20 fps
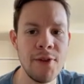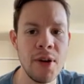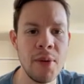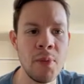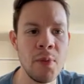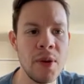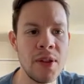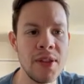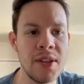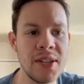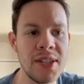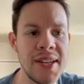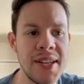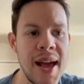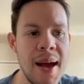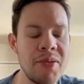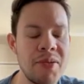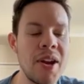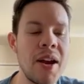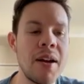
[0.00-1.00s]
from when the
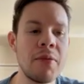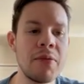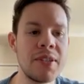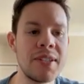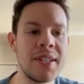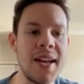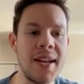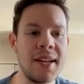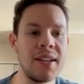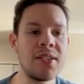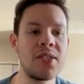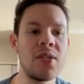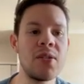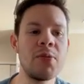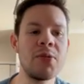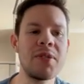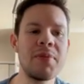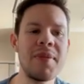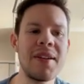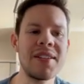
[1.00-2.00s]
snapshot was taken. So
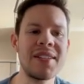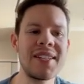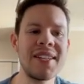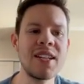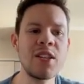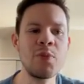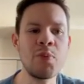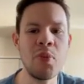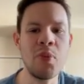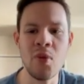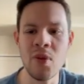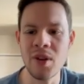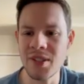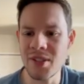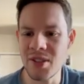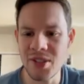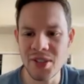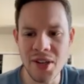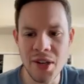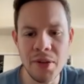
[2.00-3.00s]
it was about 6
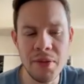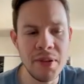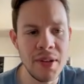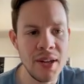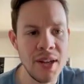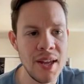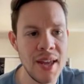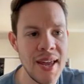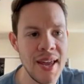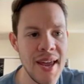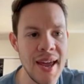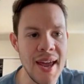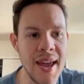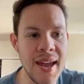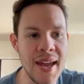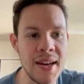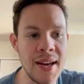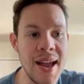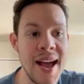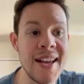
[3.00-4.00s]
points or so.
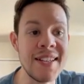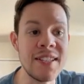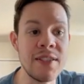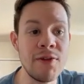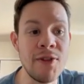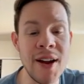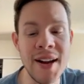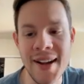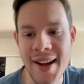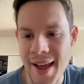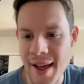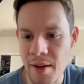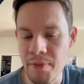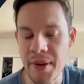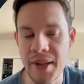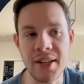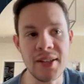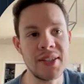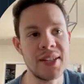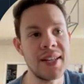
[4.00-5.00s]
And as of right now,
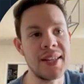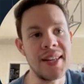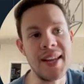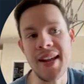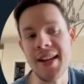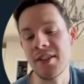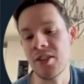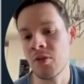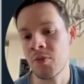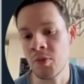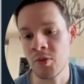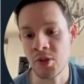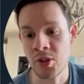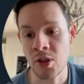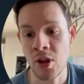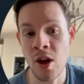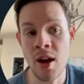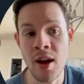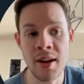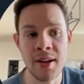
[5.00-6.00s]
because the day is
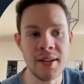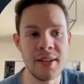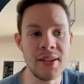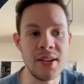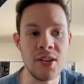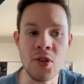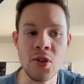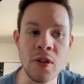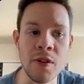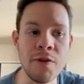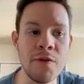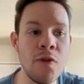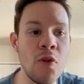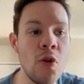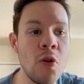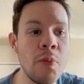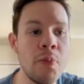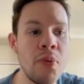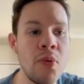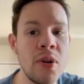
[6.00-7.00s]
almost gone, there's only
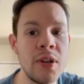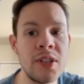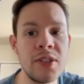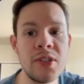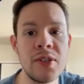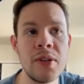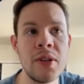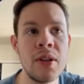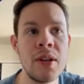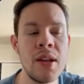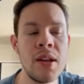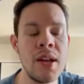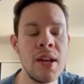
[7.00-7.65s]
4 points